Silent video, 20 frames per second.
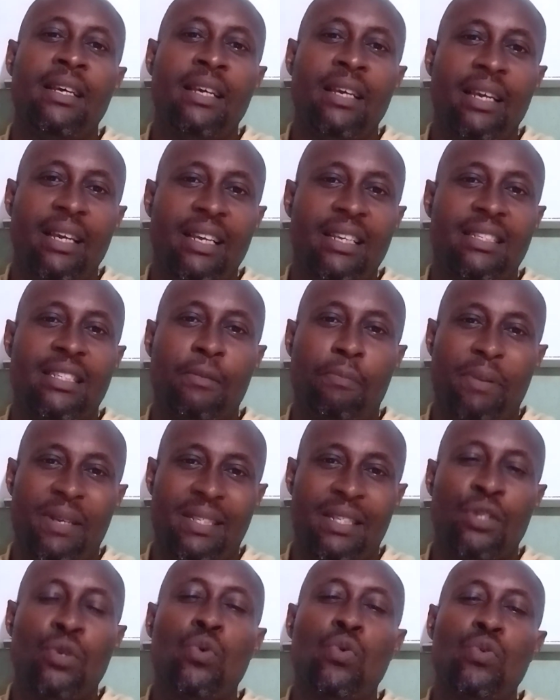is the person
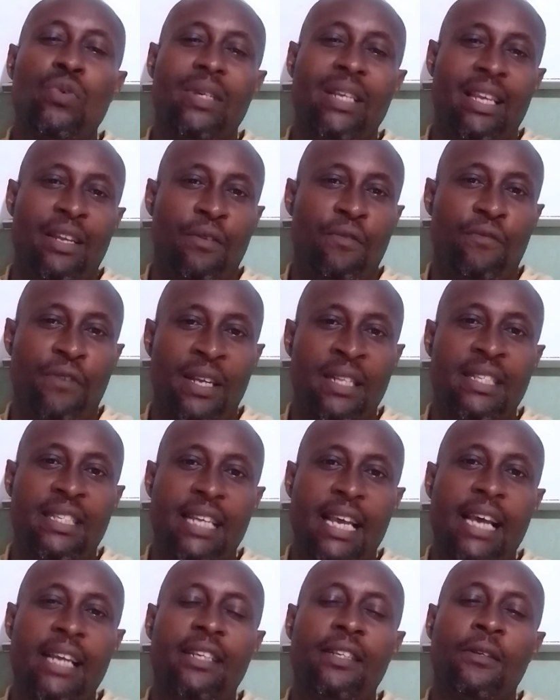who
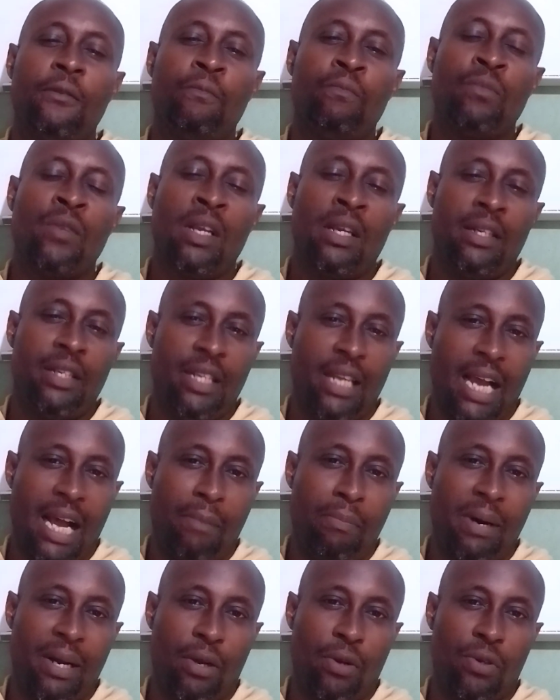invented the
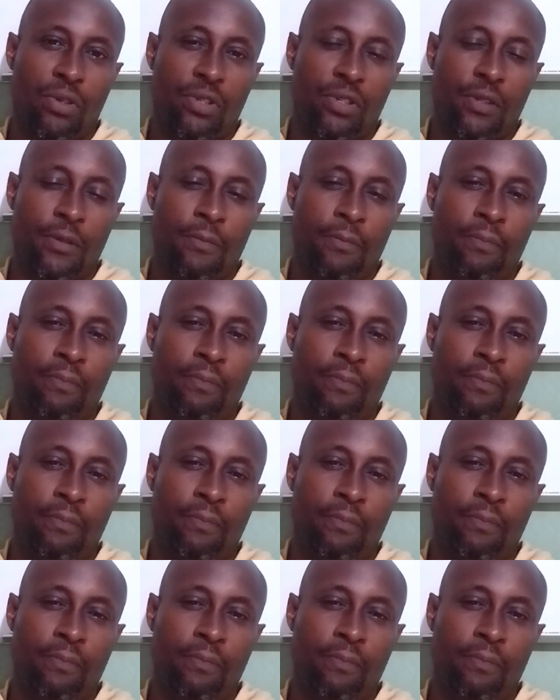abacus.